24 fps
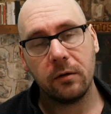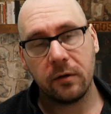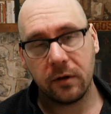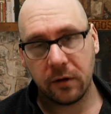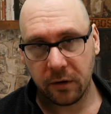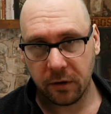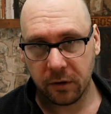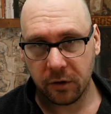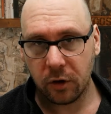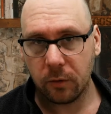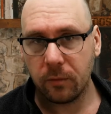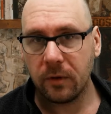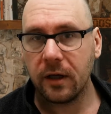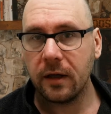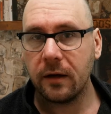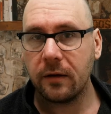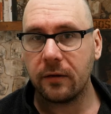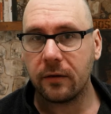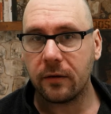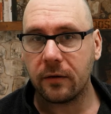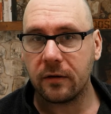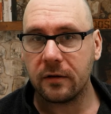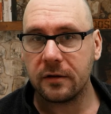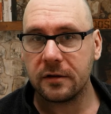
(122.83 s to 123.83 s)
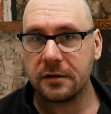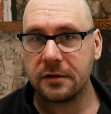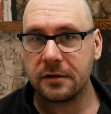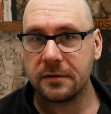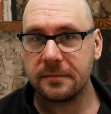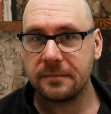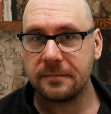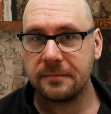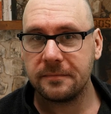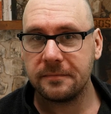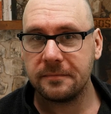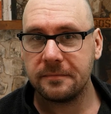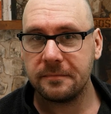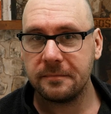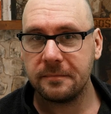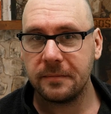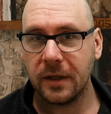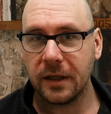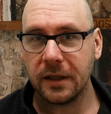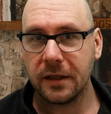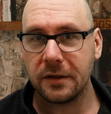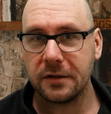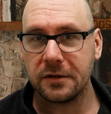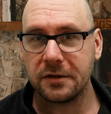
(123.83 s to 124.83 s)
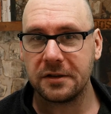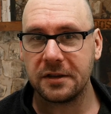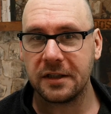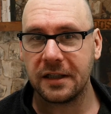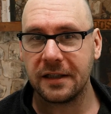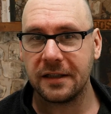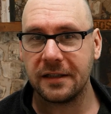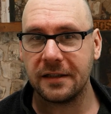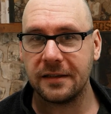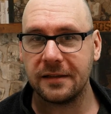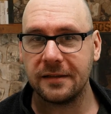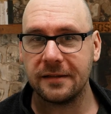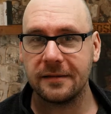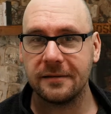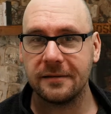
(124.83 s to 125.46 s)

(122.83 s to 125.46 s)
tell you my thoughts. Back in a second.